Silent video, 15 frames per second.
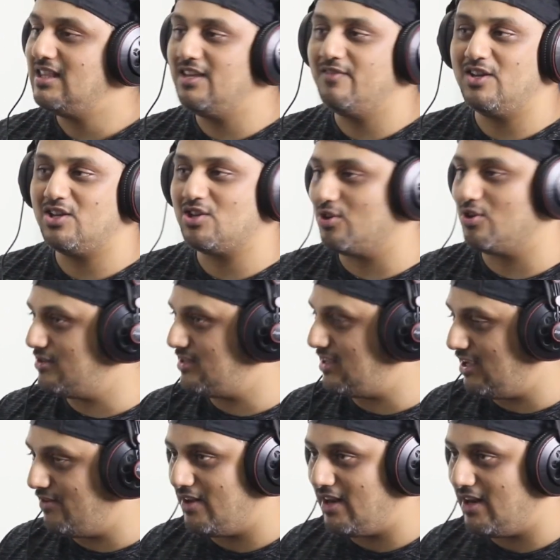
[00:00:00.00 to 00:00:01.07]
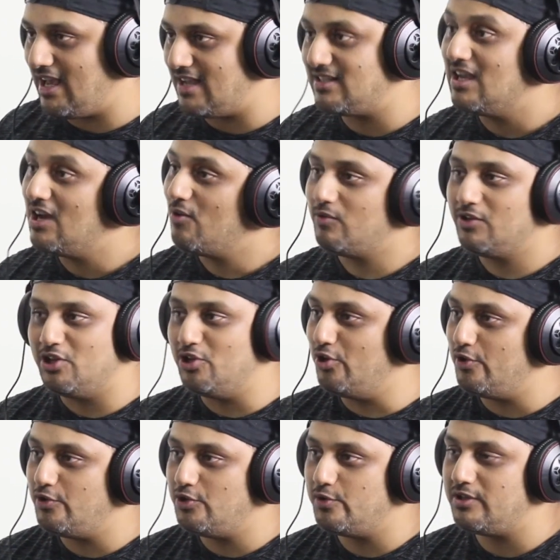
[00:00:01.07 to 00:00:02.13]
shows even less. Would you do
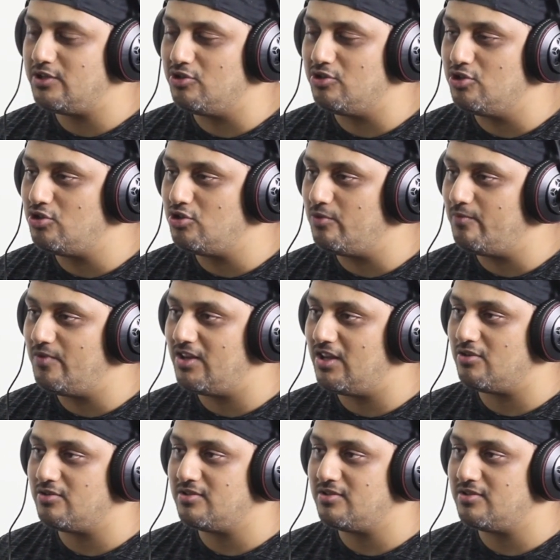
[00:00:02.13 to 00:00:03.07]
it to YouTube videos?